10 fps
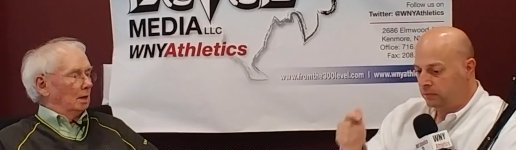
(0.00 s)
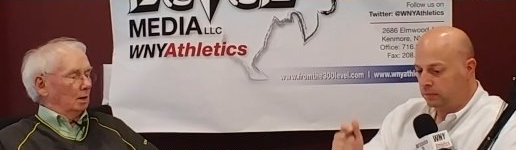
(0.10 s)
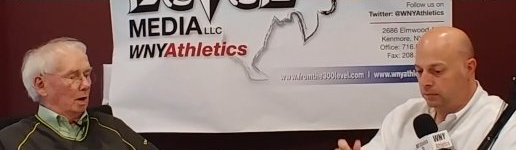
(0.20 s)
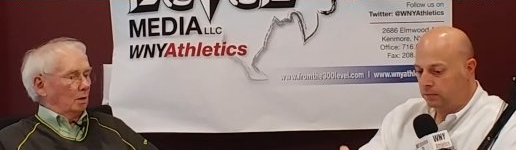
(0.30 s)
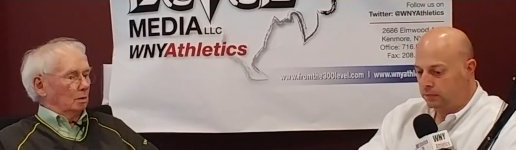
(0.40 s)

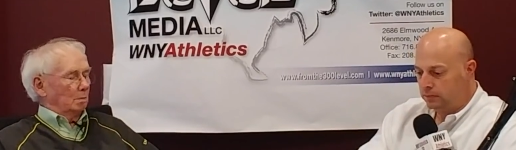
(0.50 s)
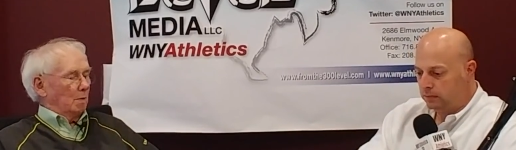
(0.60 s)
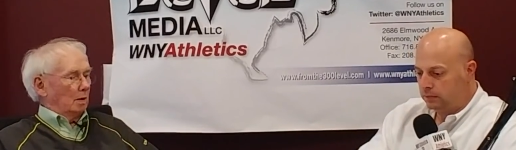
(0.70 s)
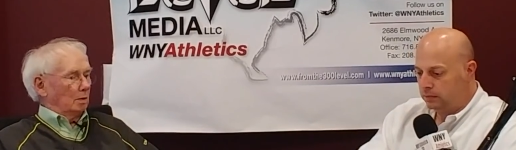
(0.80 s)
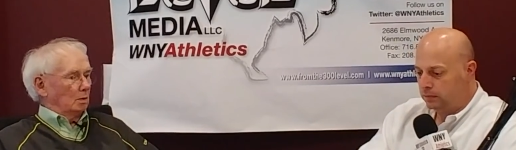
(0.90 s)
Speaker 1: along with
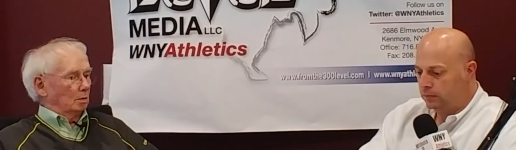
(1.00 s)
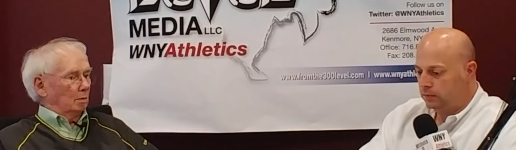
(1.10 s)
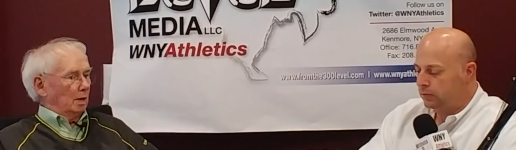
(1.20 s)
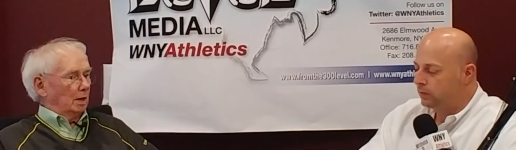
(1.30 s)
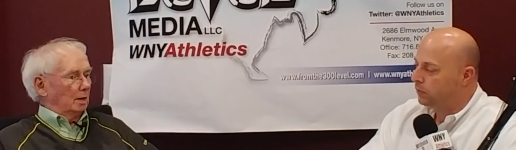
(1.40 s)
Demario
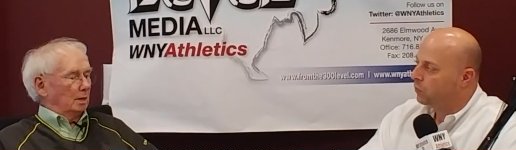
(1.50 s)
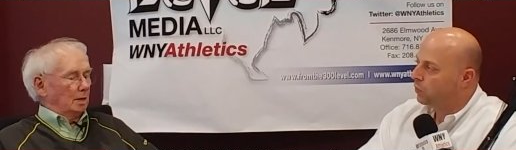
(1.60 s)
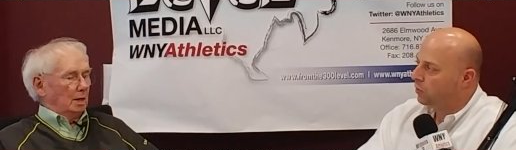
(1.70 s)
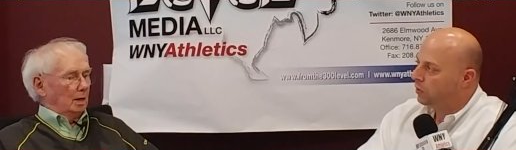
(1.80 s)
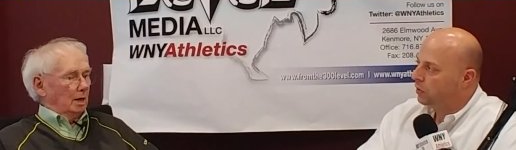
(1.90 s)
Grant,
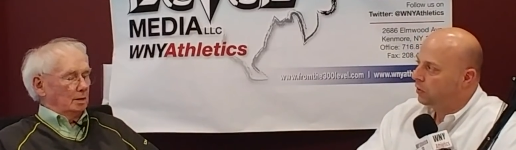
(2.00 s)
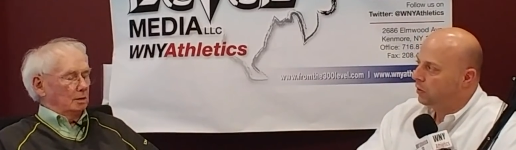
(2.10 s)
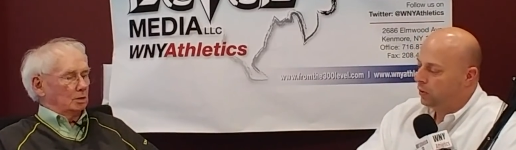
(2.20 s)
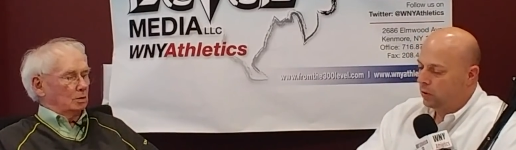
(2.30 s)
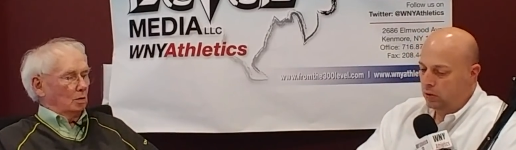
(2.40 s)
I
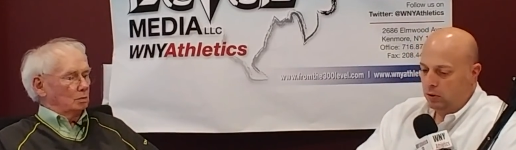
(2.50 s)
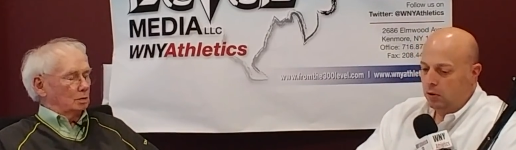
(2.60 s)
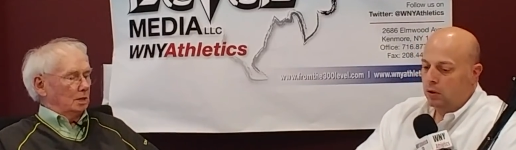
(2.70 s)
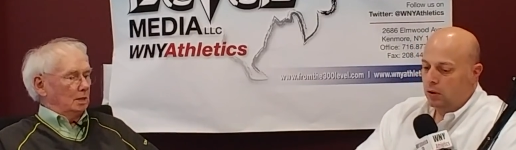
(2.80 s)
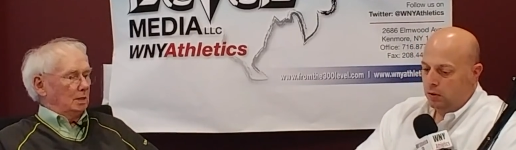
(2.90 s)
just don't
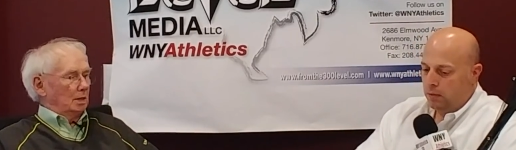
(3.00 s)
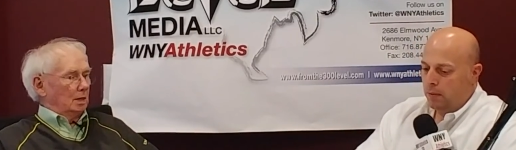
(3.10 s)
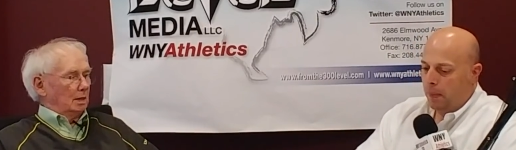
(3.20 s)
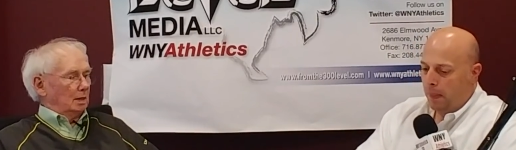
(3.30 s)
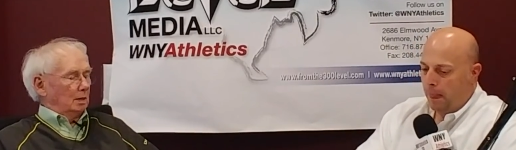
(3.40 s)
see
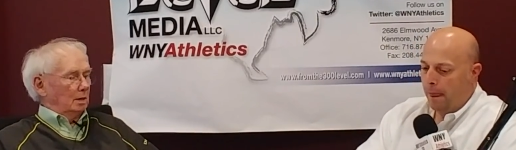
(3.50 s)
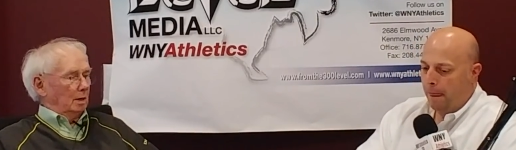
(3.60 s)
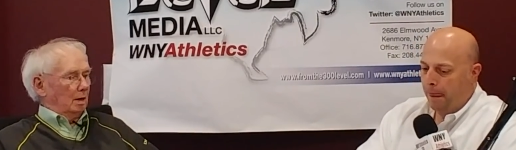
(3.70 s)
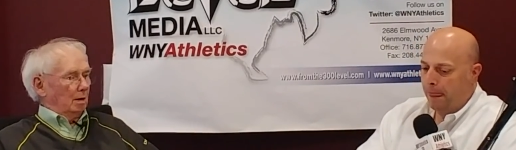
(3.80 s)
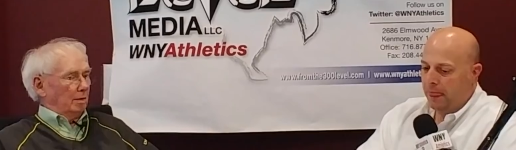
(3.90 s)

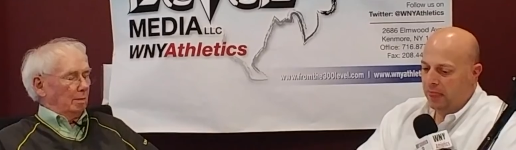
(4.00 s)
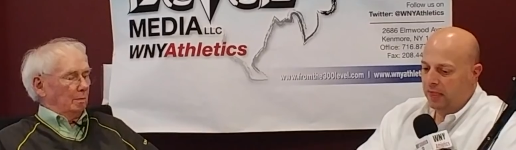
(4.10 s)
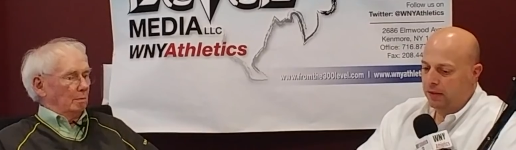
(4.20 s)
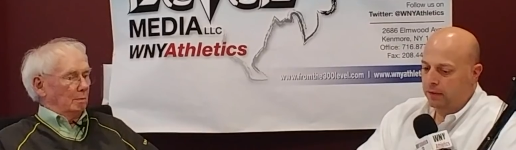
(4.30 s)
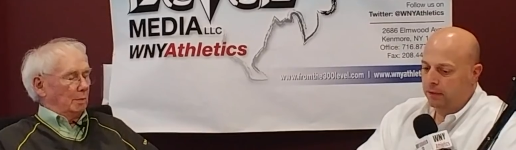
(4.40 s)
uh,
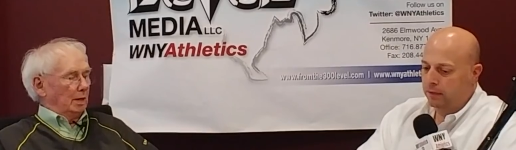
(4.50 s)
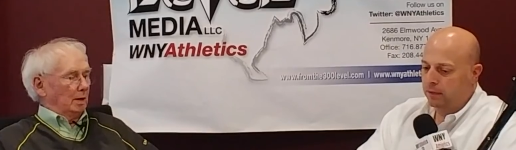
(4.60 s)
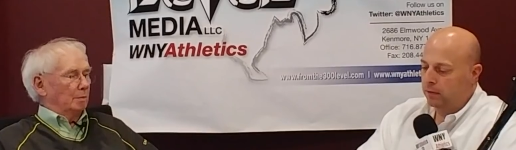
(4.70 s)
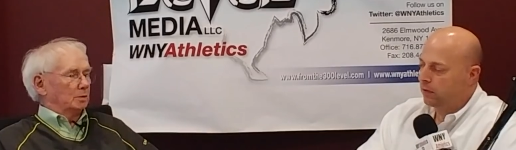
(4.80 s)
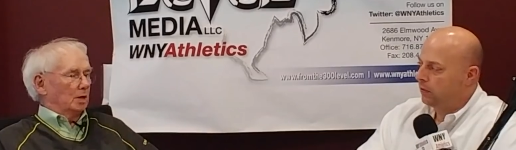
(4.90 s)
them being
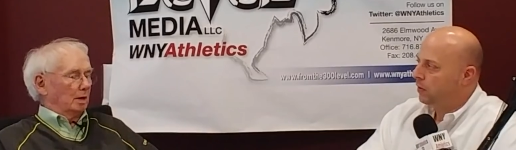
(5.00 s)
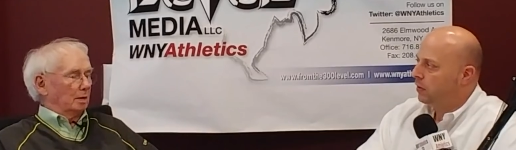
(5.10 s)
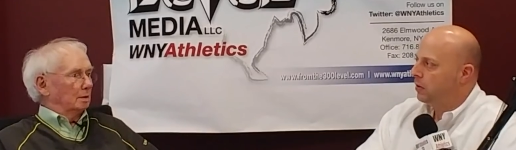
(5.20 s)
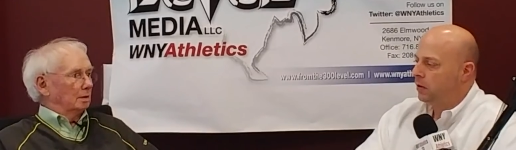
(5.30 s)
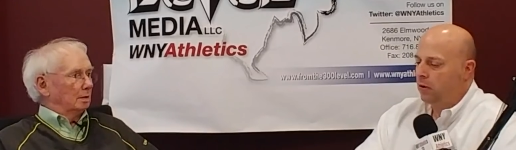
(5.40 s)

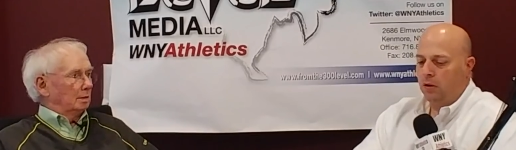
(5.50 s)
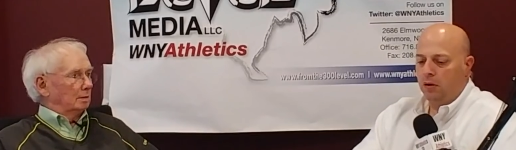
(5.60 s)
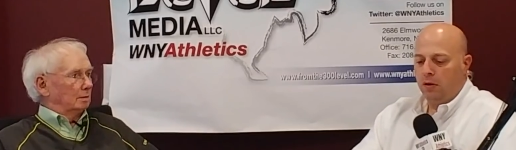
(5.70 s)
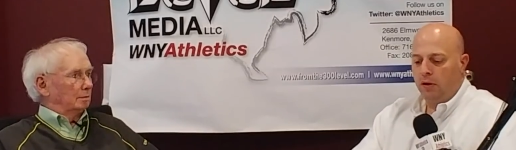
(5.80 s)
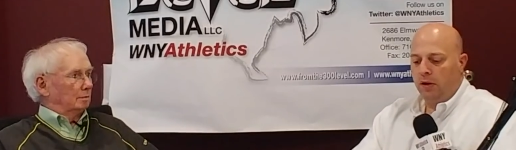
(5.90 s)
upset.
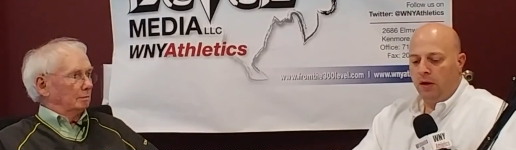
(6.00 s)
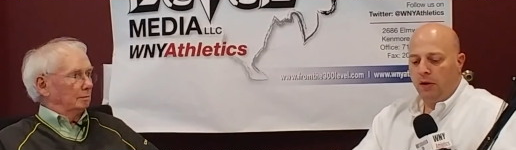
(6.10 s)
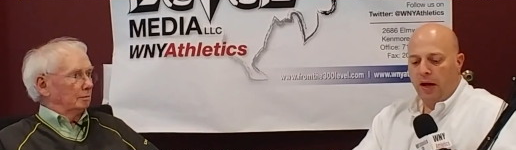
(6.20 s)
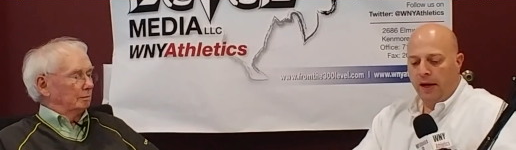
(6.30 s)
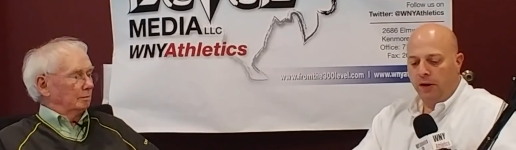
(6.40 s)
Speaker 2: You
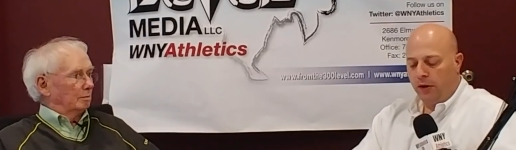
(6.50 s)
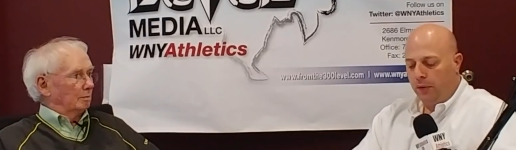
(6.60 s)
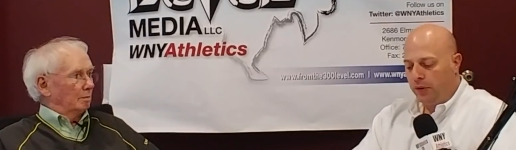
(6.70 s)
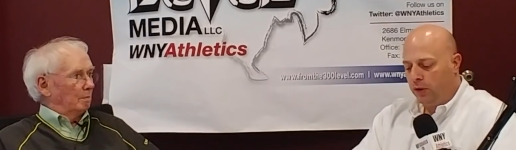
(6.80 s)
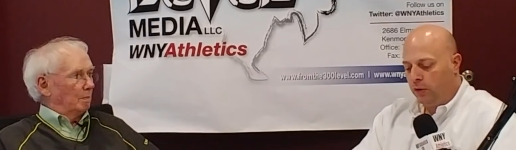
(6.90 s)
know, I agree
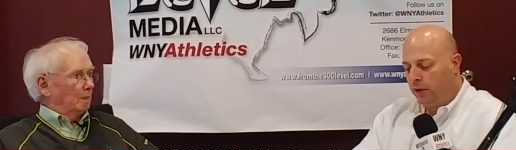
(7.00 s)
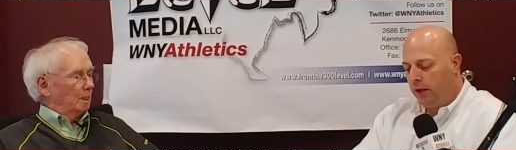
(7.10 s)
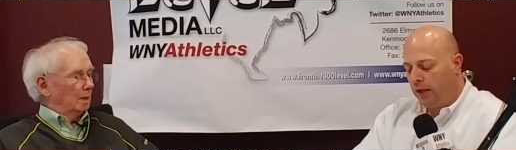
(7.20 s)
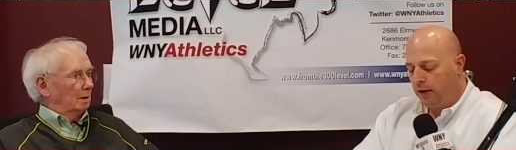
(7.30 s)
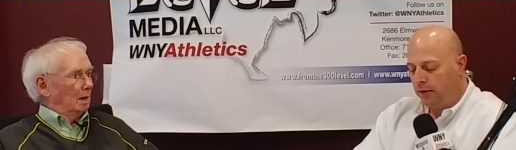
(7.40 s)
with you.
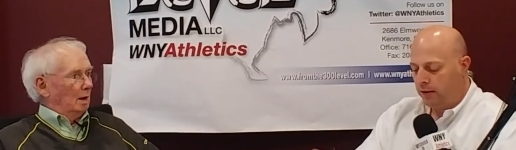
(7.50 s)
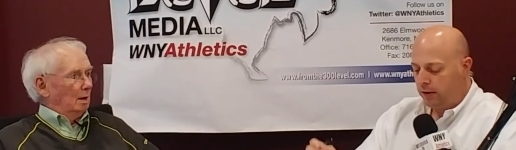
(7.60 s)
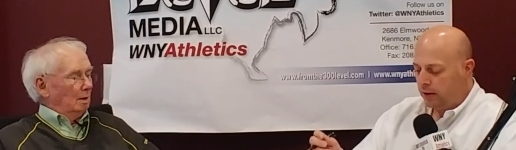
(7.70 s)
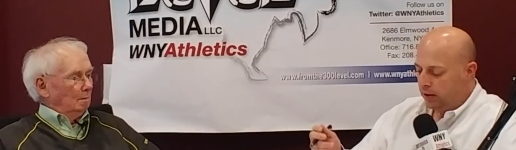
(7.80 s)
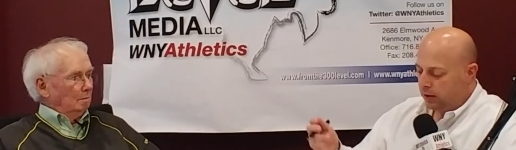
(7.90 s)
And,
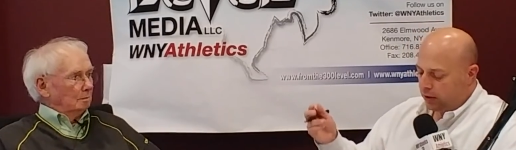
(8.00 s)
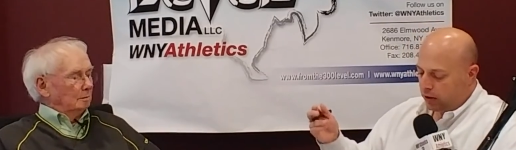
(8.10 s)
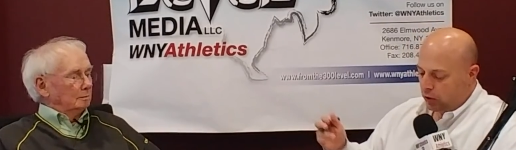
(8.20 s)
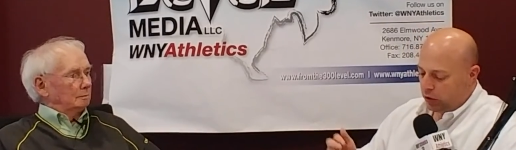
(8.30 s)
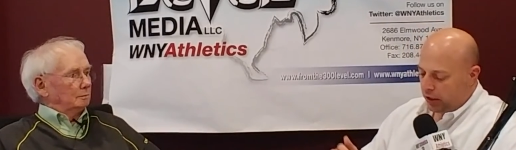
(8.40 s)

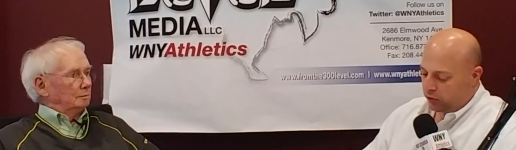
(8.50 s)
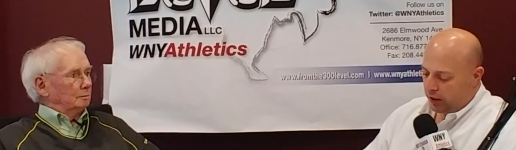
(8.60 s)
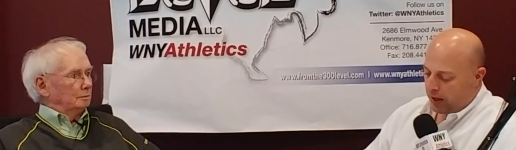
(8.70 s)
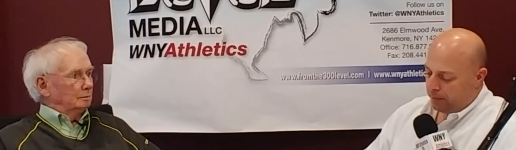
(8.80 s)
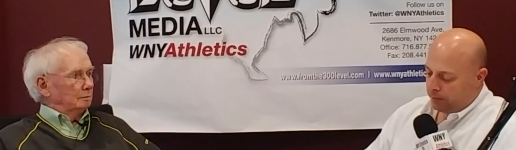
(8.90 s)
you know, Glenn
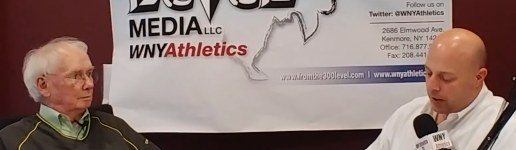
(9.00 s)
Graham,